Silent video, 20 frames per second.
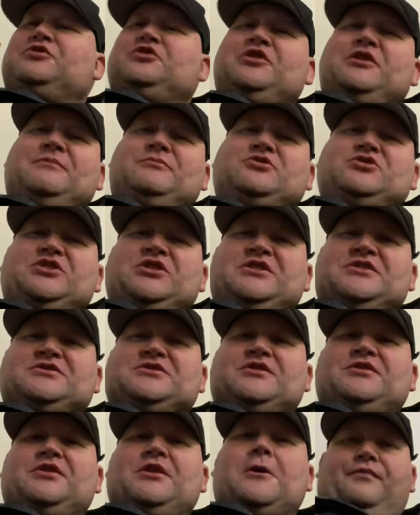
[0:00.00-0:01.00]
cream cheese
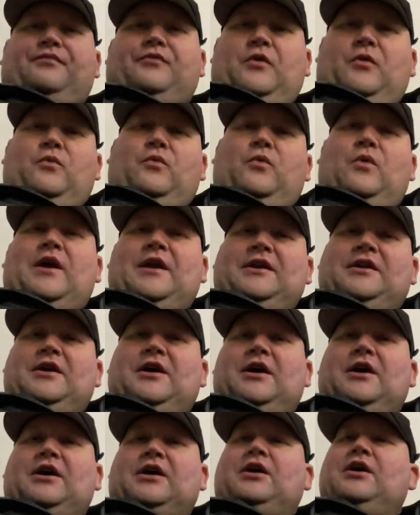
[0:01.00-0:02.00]
in there. One
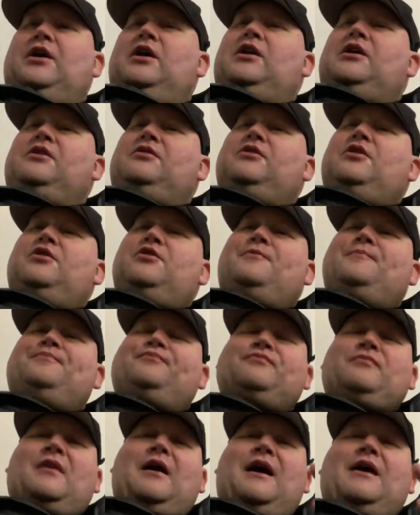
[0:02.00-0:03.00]
knock on it though,
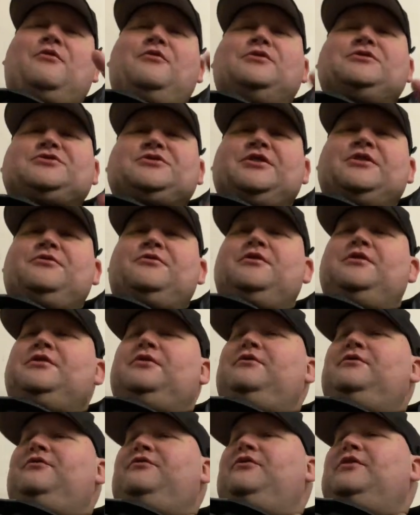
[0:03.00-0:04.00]
I wish they would
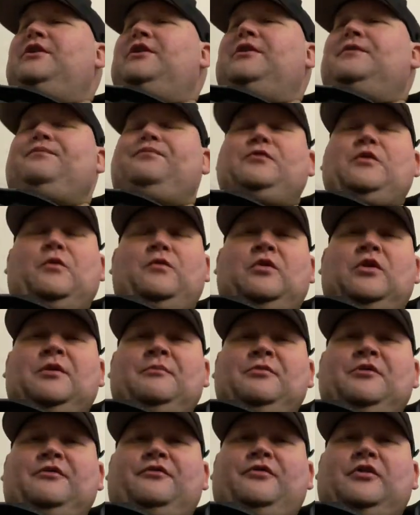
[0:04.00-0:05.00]
have uh,
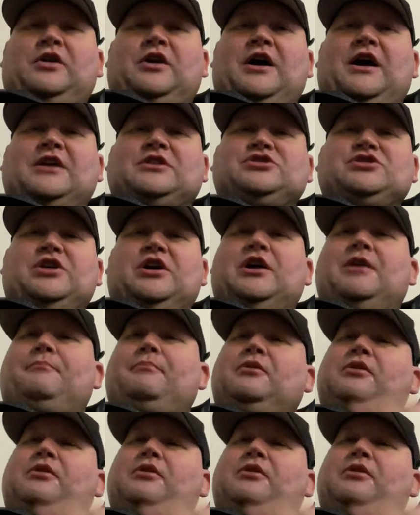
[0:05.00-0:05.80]
warmed the focaccia up a